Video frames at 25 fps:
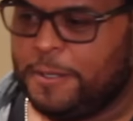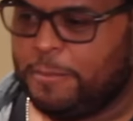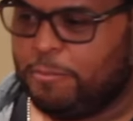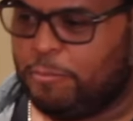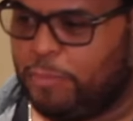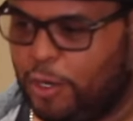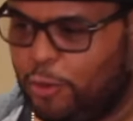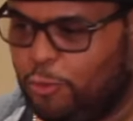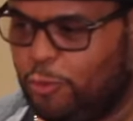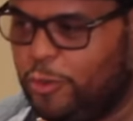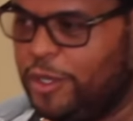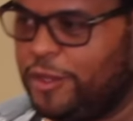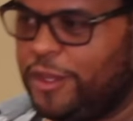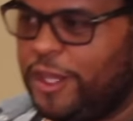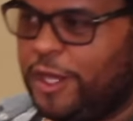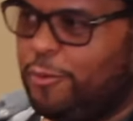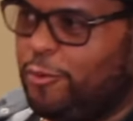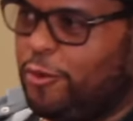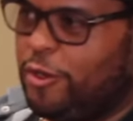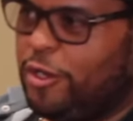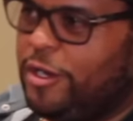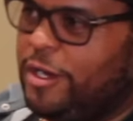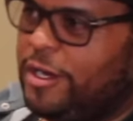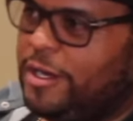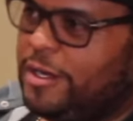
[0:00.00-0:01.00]
but will they
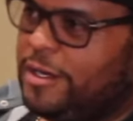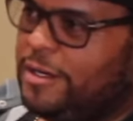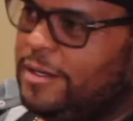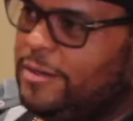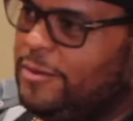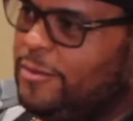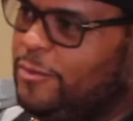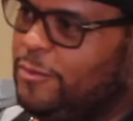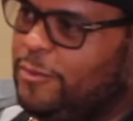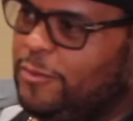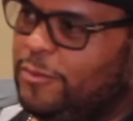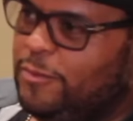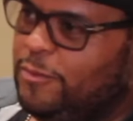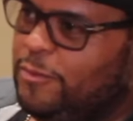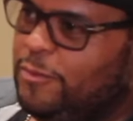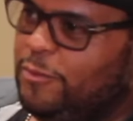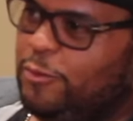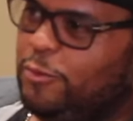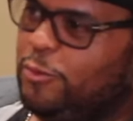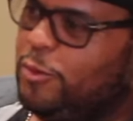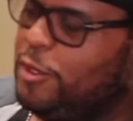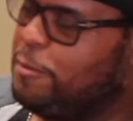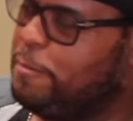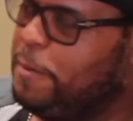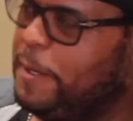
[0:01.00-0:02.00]
work
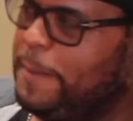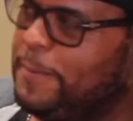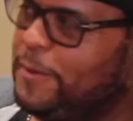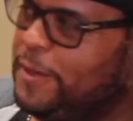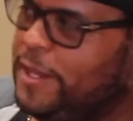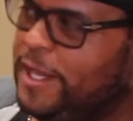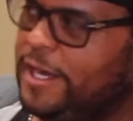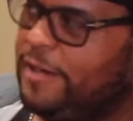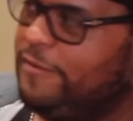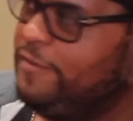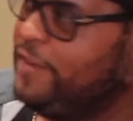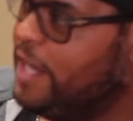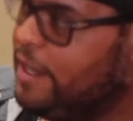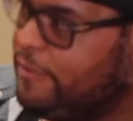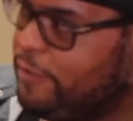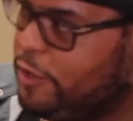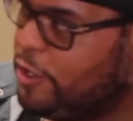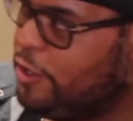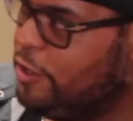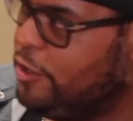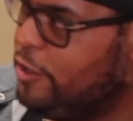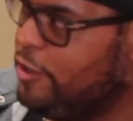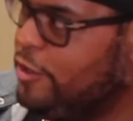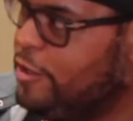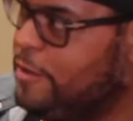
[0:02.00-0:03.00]
with people that have never
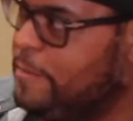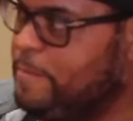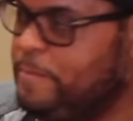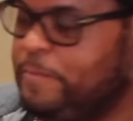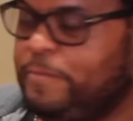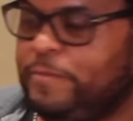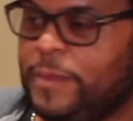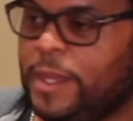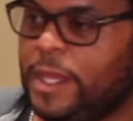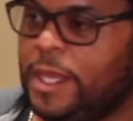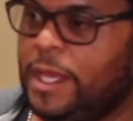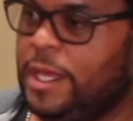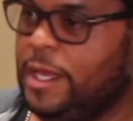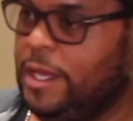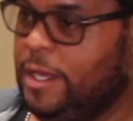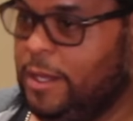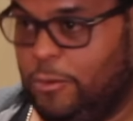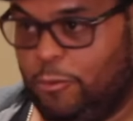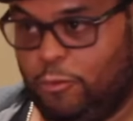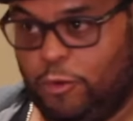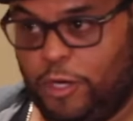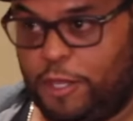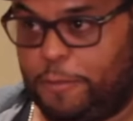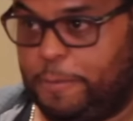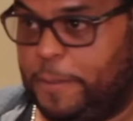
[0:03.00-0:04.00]
heard them?
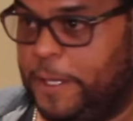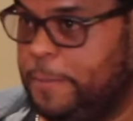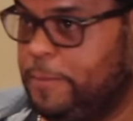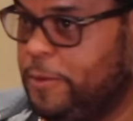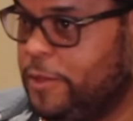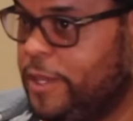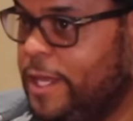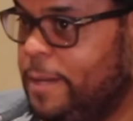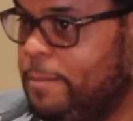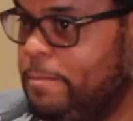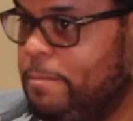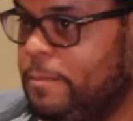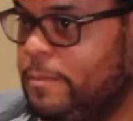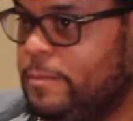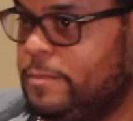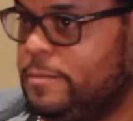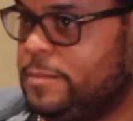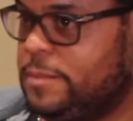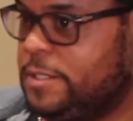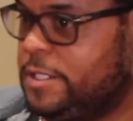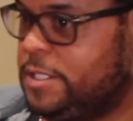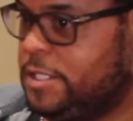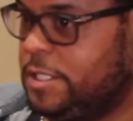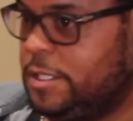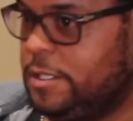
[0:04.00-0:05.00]
With people that
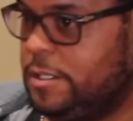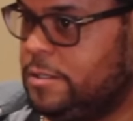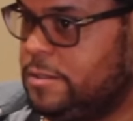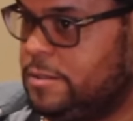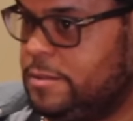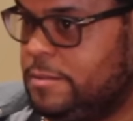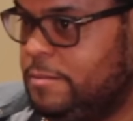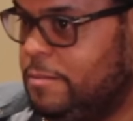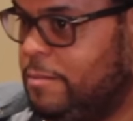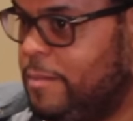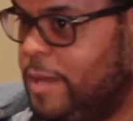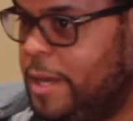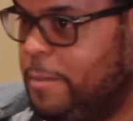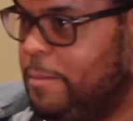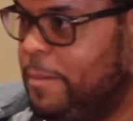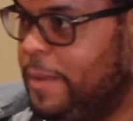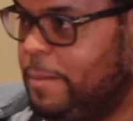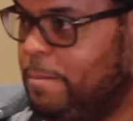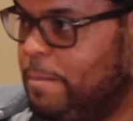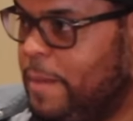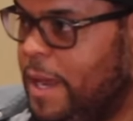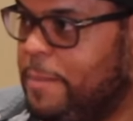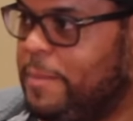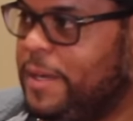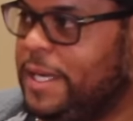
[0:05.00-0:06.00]
maybe
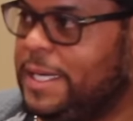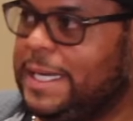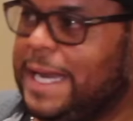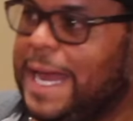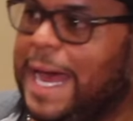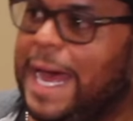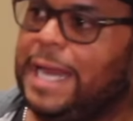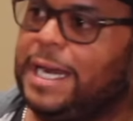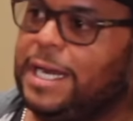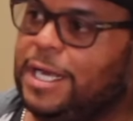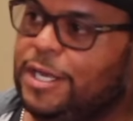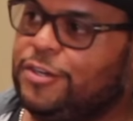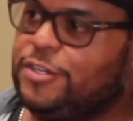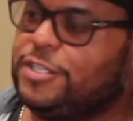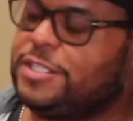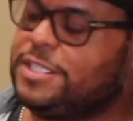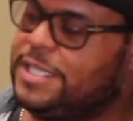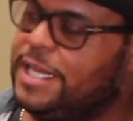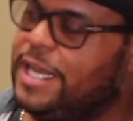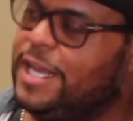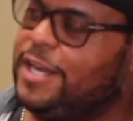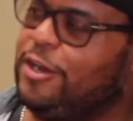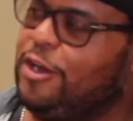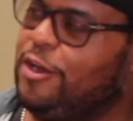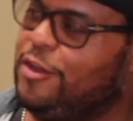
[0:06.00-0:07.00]
maybe not
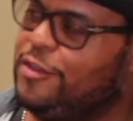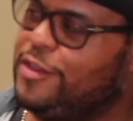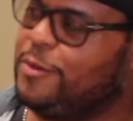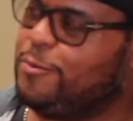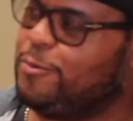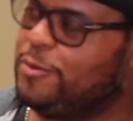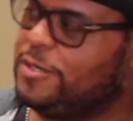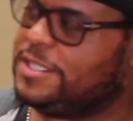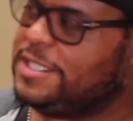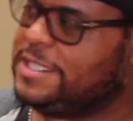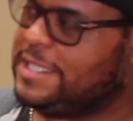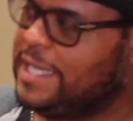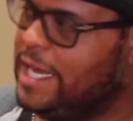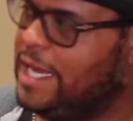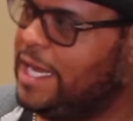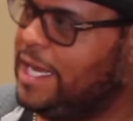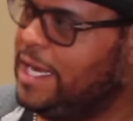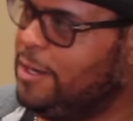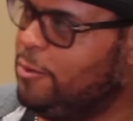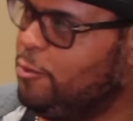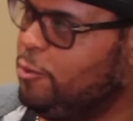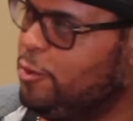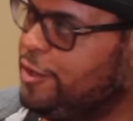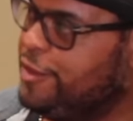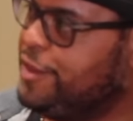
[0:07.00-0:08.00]
understand all that we're
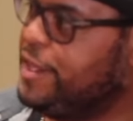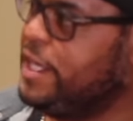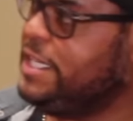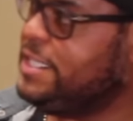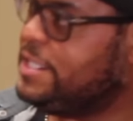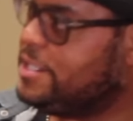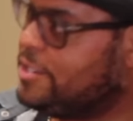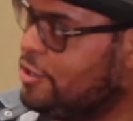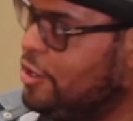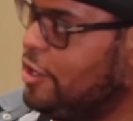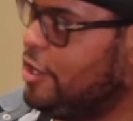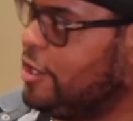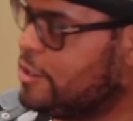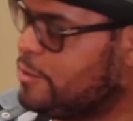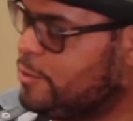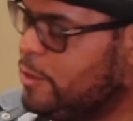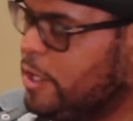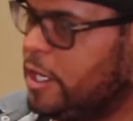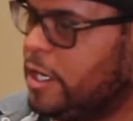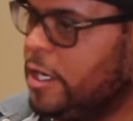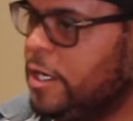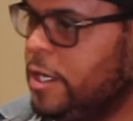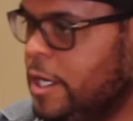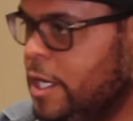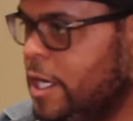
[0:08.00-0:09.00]
saying will these songs
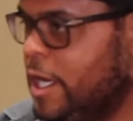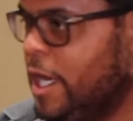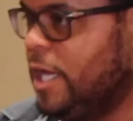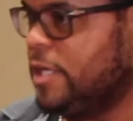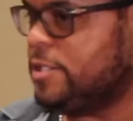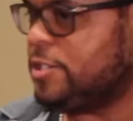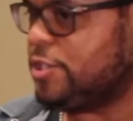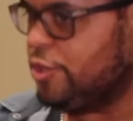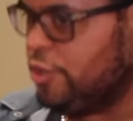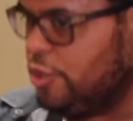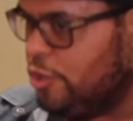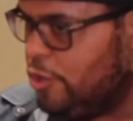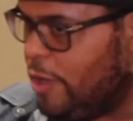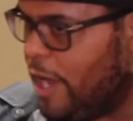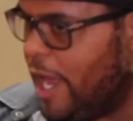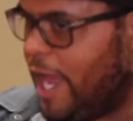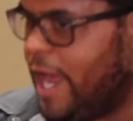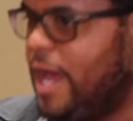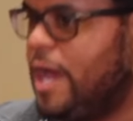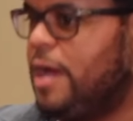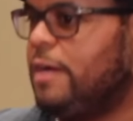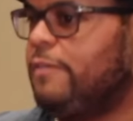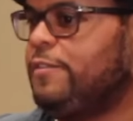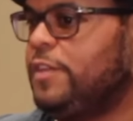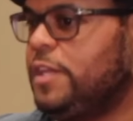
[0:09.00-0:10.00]
work and so you
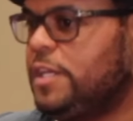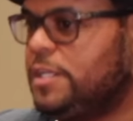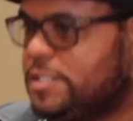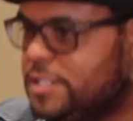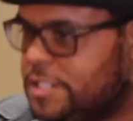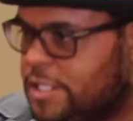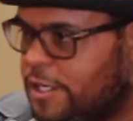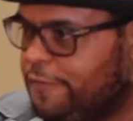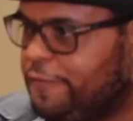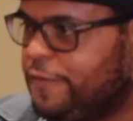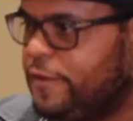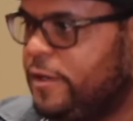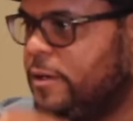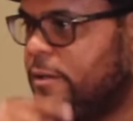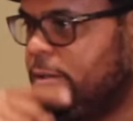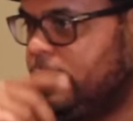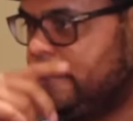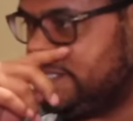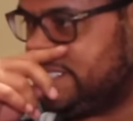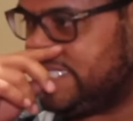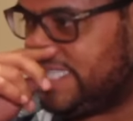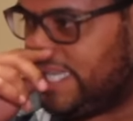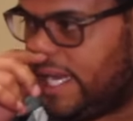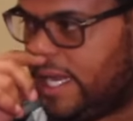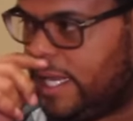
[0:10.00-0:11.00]
have these different
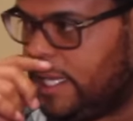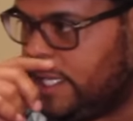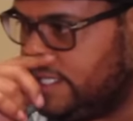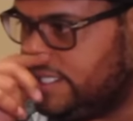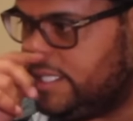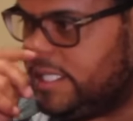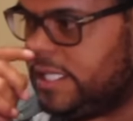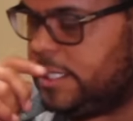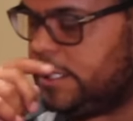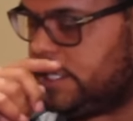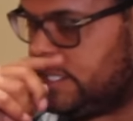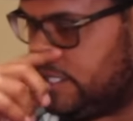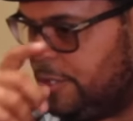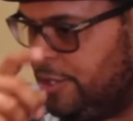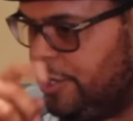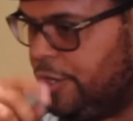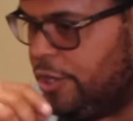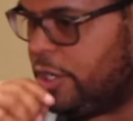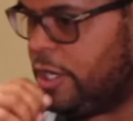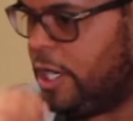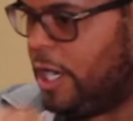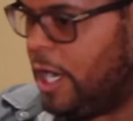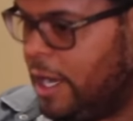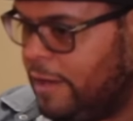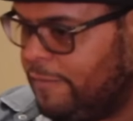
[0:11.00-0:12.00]
challenges to
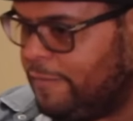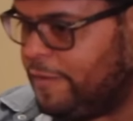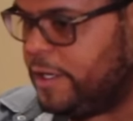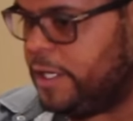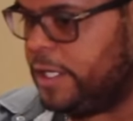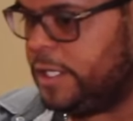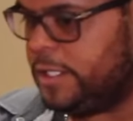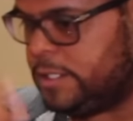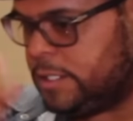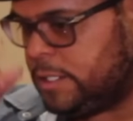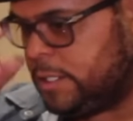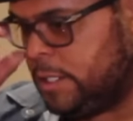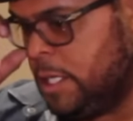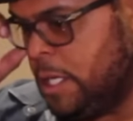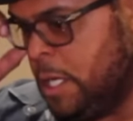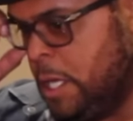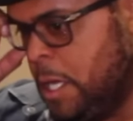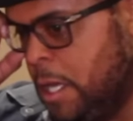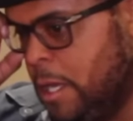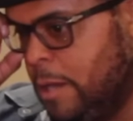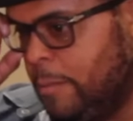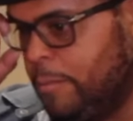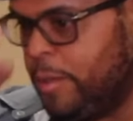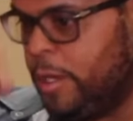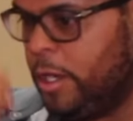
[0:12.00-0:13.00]
your confidence
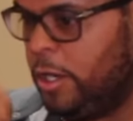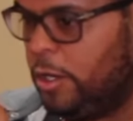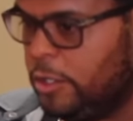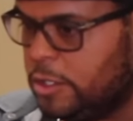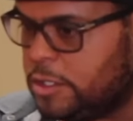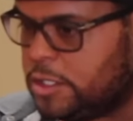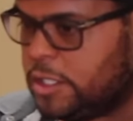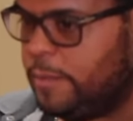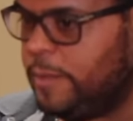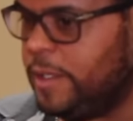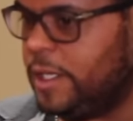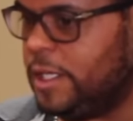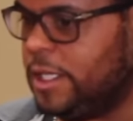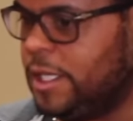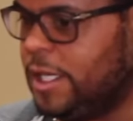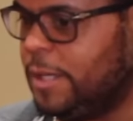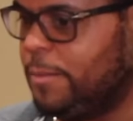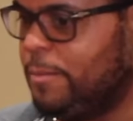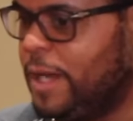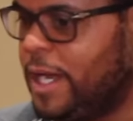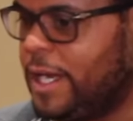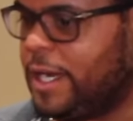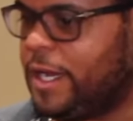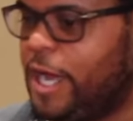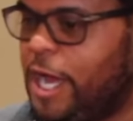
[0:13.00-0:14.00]
but ultimately
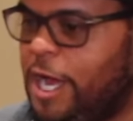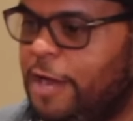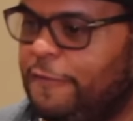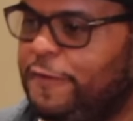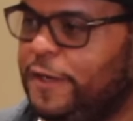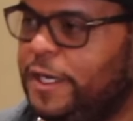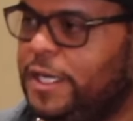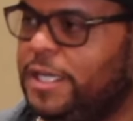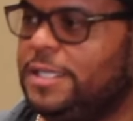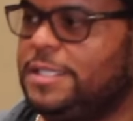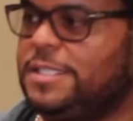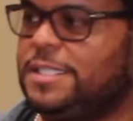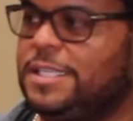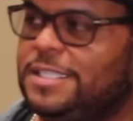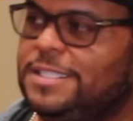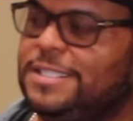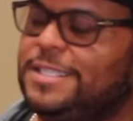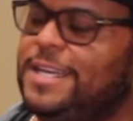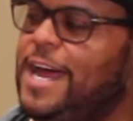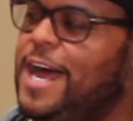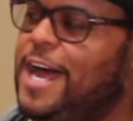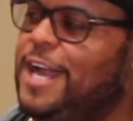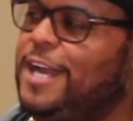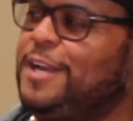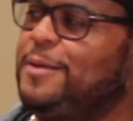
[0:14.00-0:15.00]
my confidence is
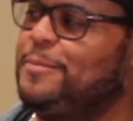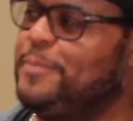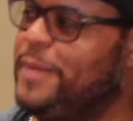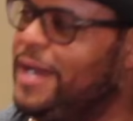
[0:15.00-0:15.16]
not in